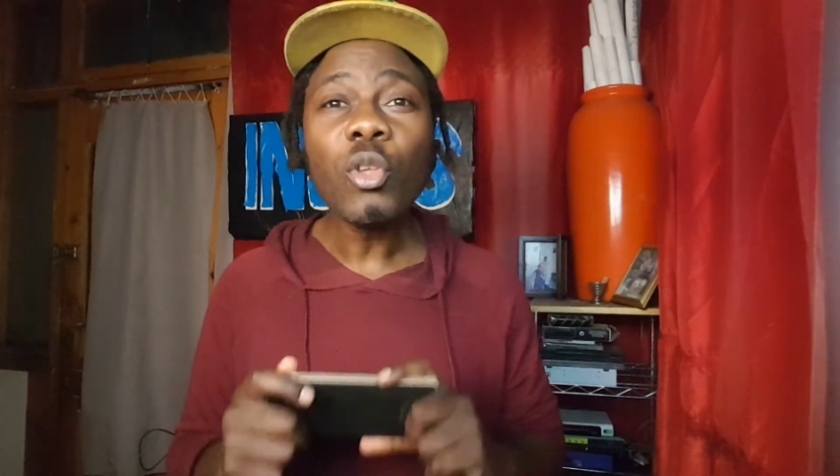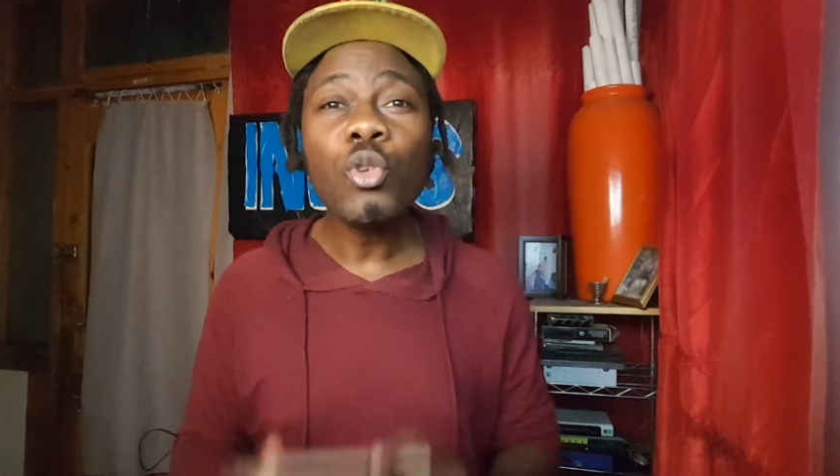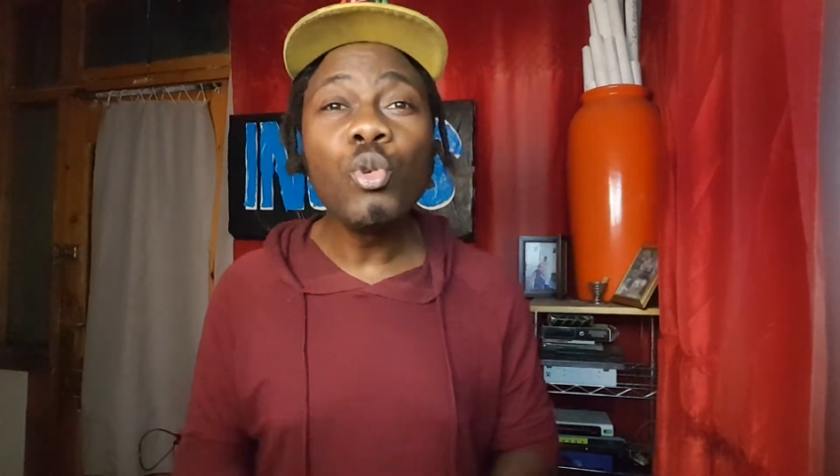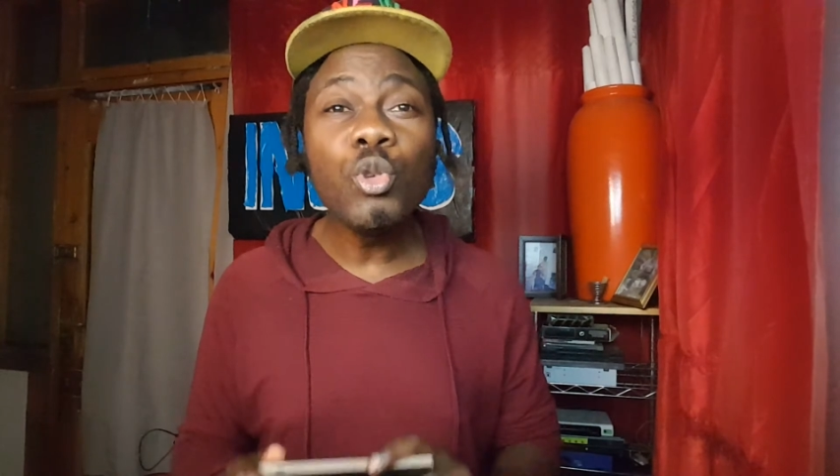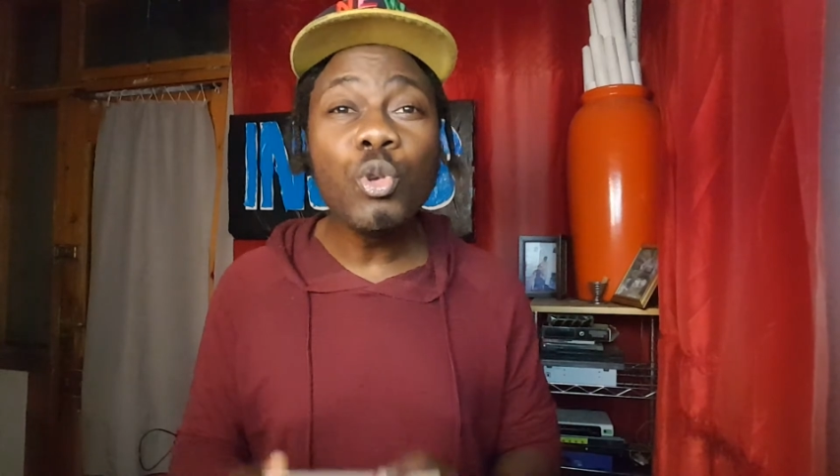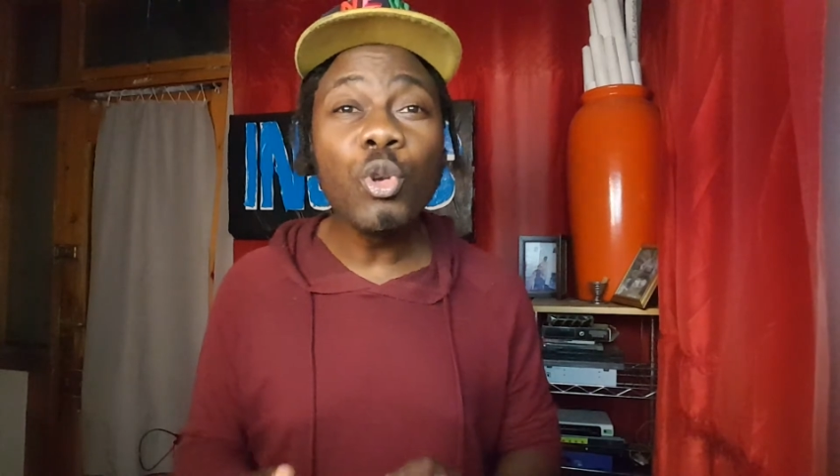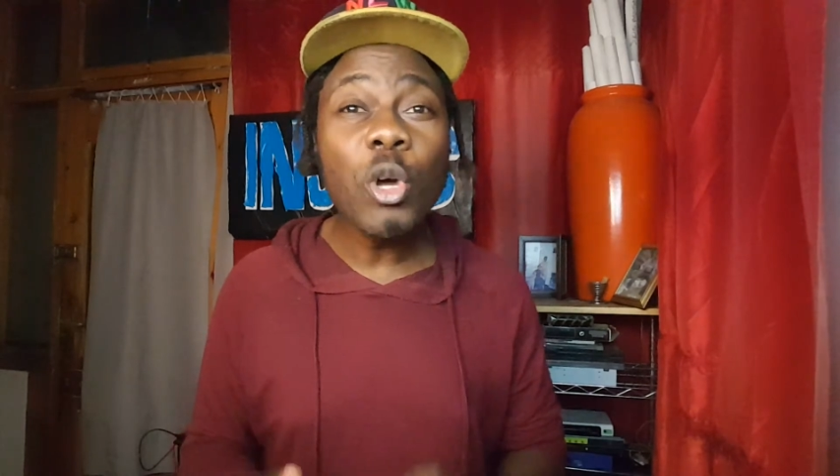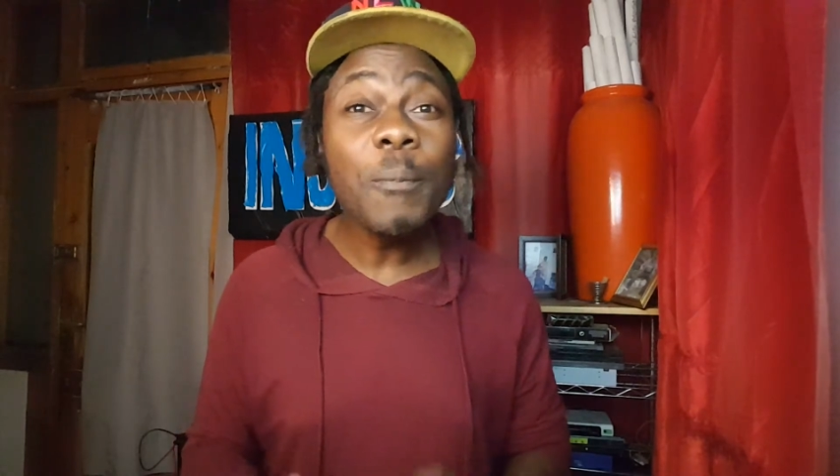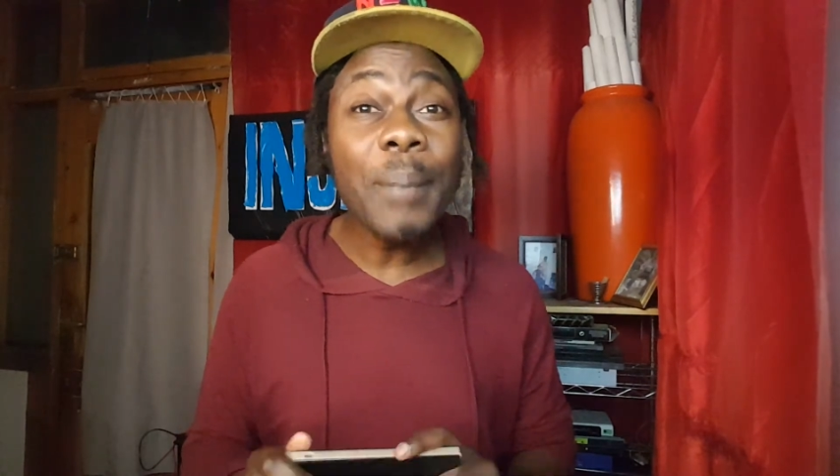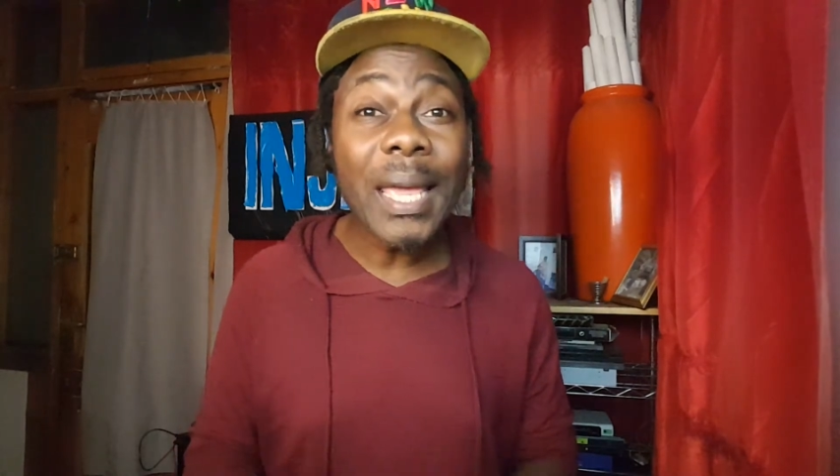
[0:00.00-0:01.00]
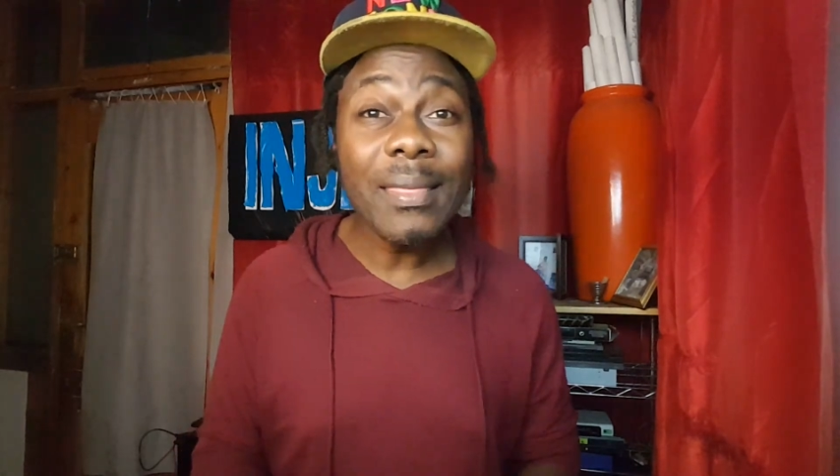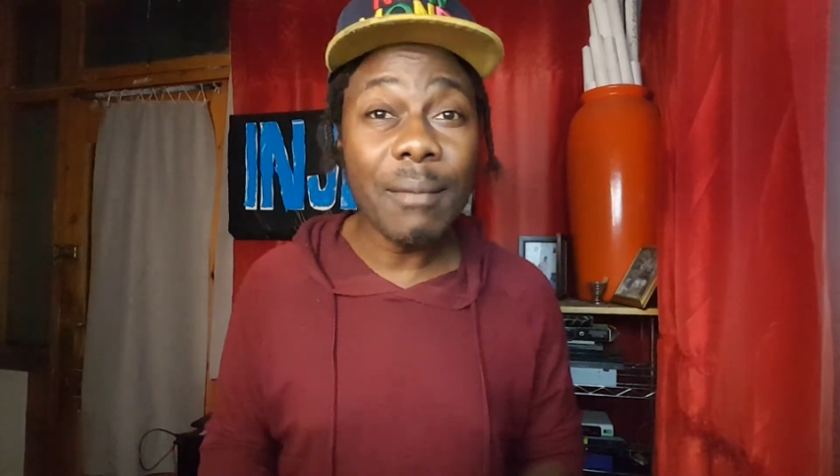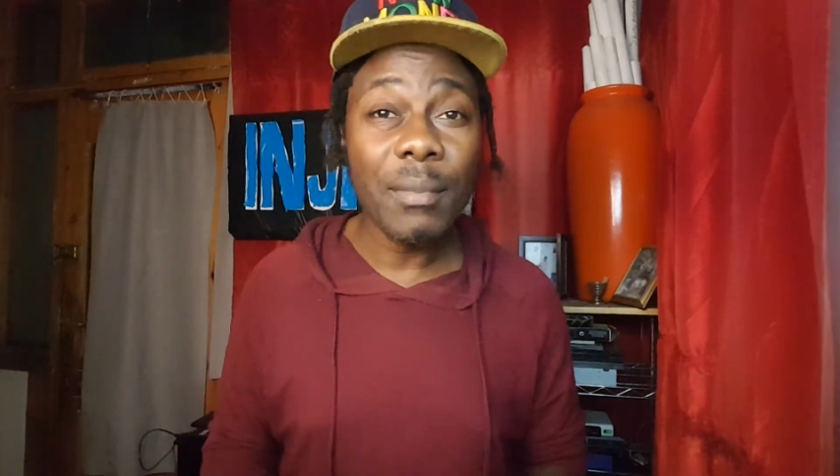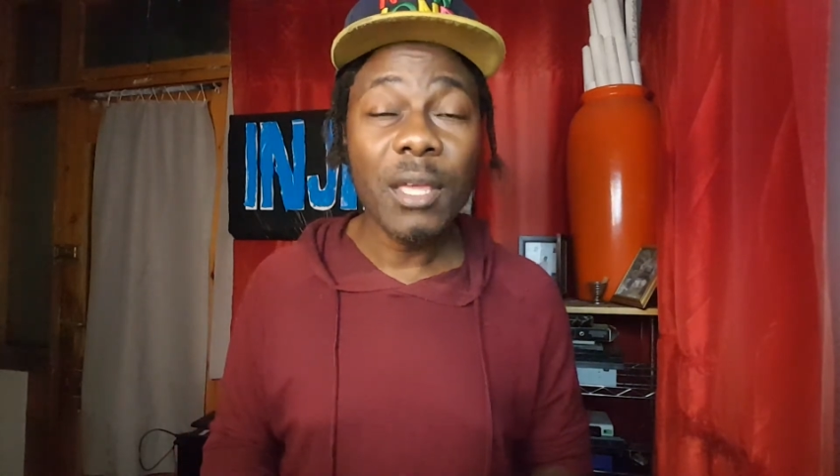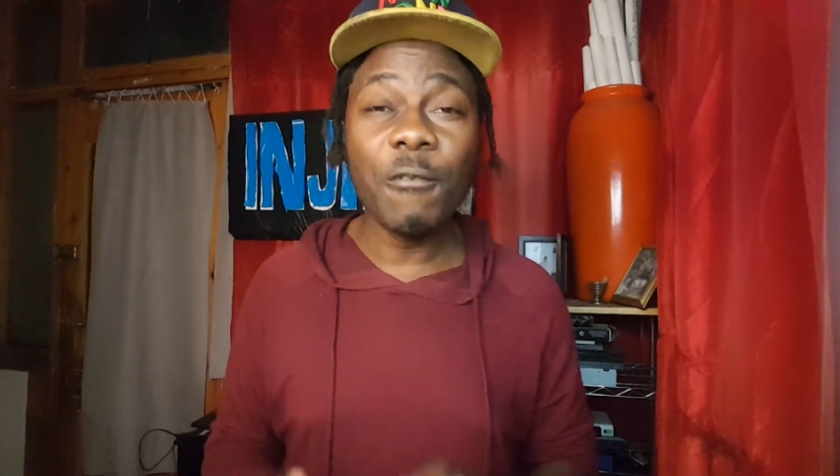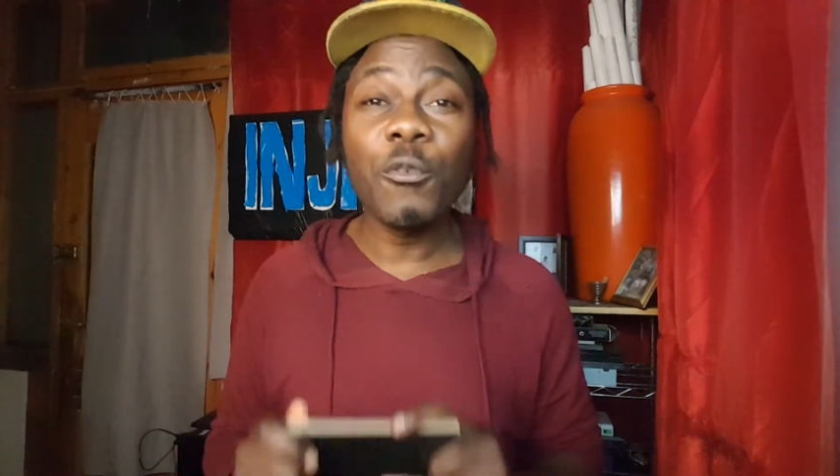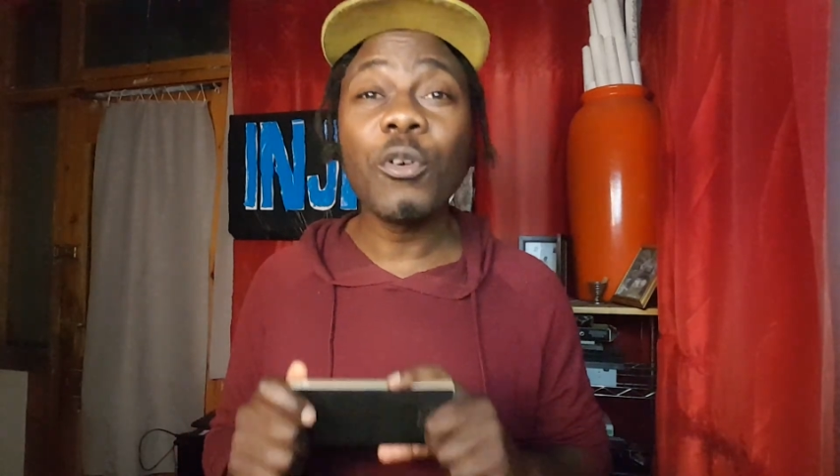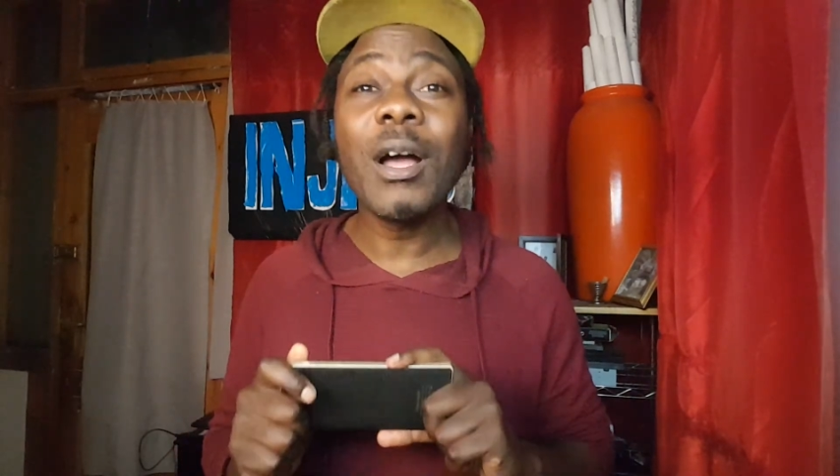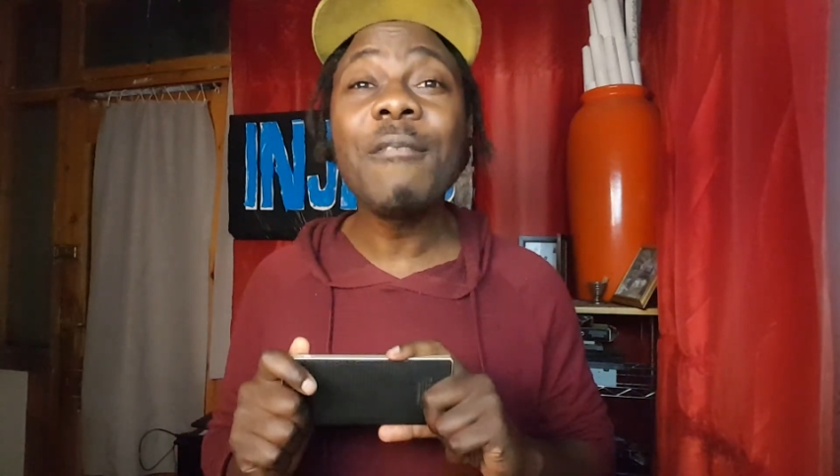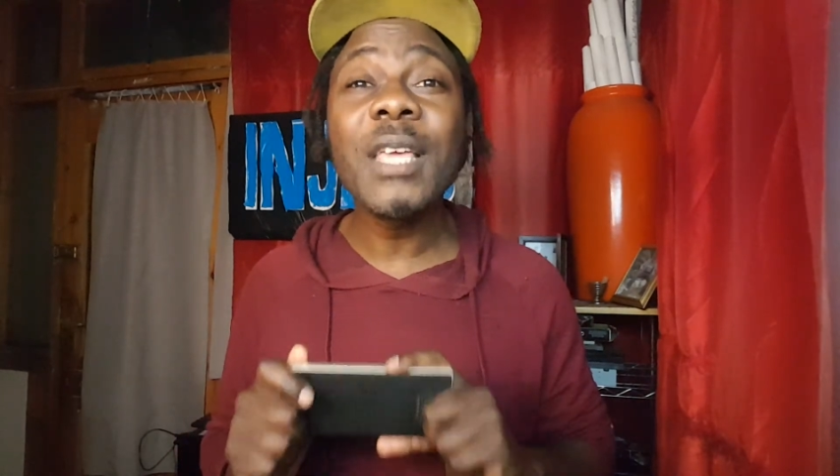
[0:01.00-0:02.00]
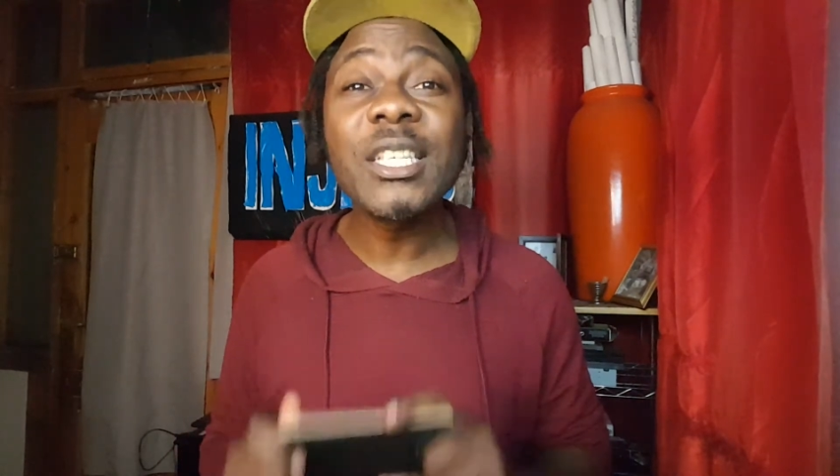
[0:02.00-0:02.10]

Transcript: You do not pay them. If you're having